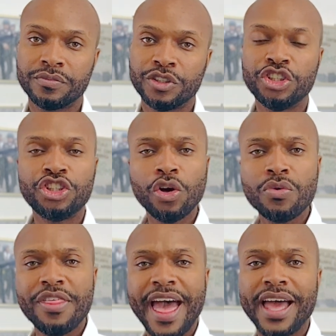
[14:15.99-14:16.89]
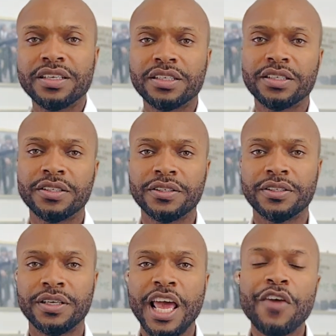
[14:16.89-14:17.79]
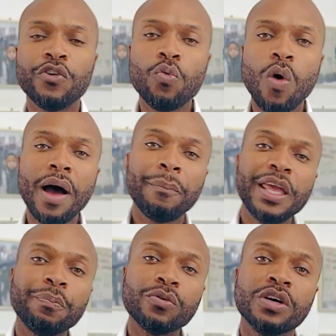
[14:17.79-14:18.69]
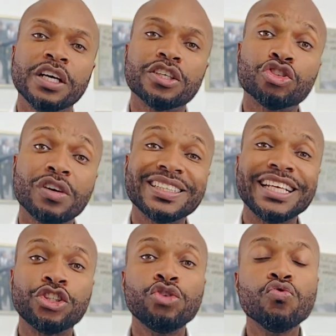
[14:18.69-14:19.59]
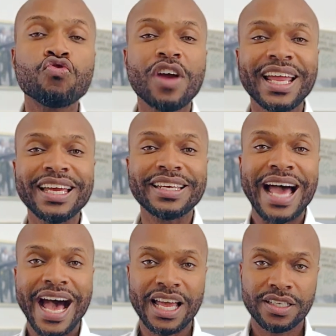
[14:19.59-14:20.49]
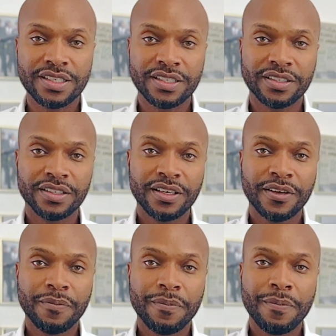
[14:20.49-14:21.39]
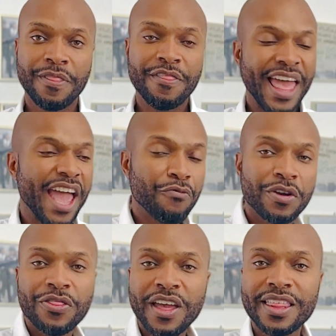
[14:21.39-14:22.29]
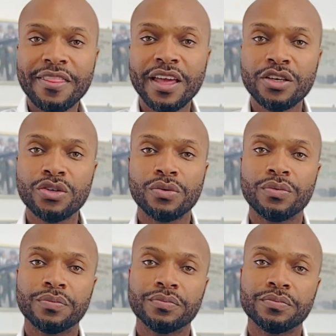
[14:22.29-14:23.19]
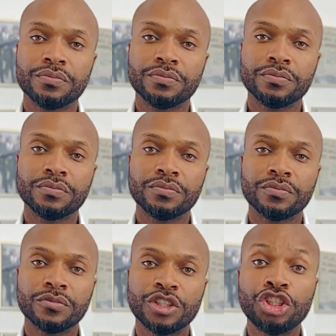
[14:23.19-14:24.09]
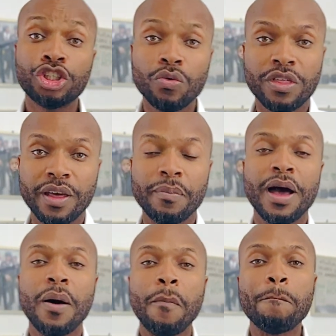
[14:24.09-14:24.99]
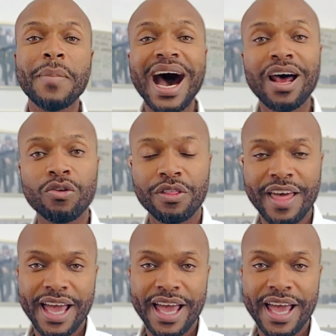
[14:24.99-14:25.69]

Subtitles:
Show that. If you want people to trust that you recognize everything that they do, show them. Model that.